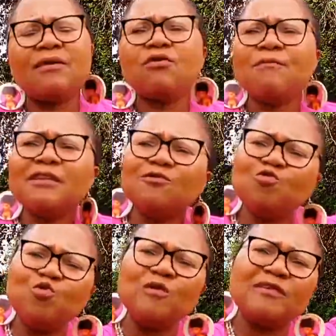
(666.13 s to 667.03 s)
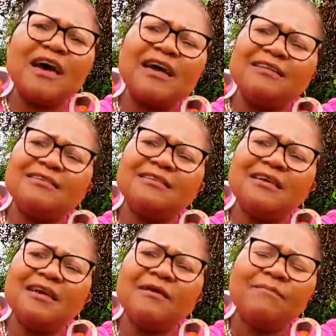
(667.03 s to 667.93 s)
diaspora, many cases
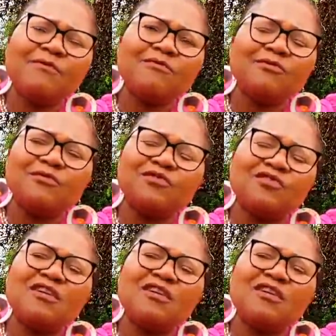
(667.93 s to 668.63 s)
of suicide.